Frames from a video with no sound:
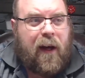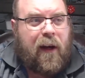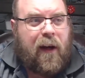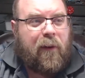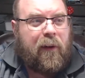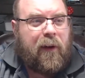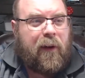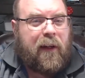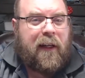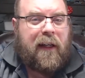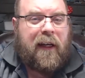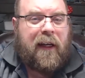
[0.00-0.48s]

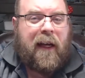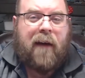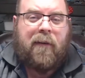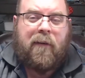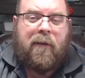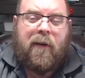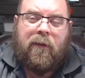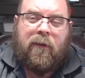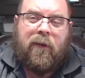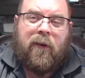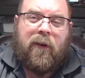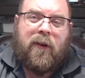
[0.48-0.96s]
We did have
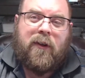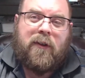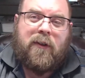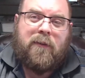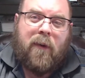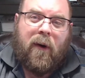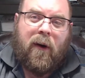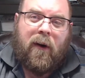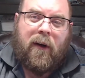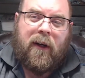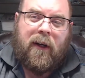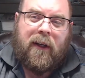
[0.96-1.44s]
our first
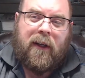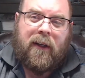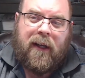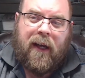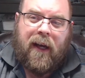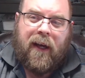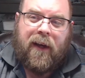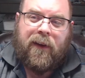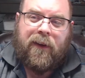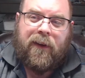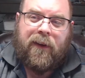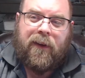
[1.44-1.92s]
party
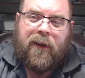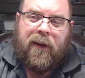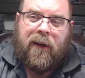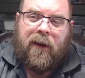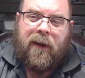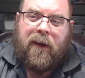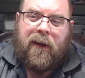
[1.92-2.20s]
death.